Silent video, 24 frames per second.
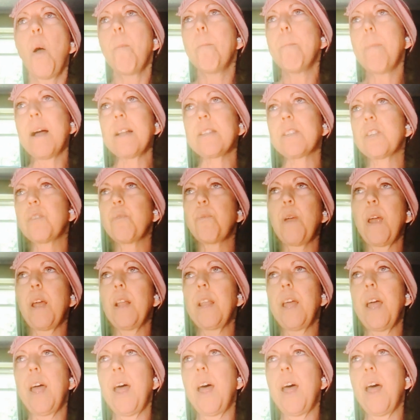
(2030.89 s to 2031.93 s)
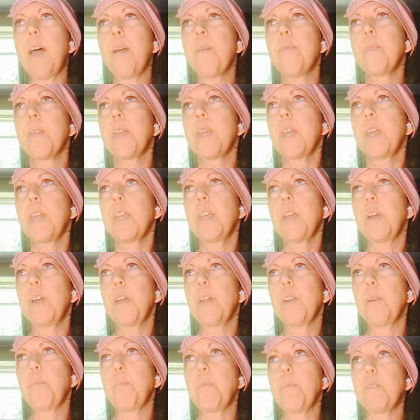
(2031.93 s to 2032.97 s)
mozzarella,
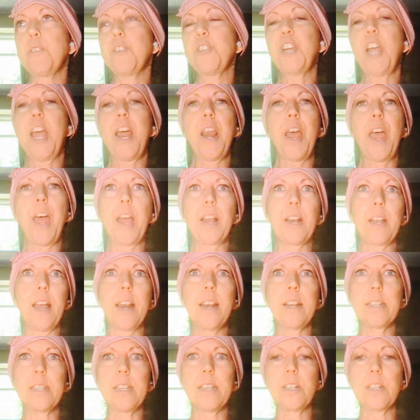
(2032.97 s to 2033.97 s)
bruschetta kind of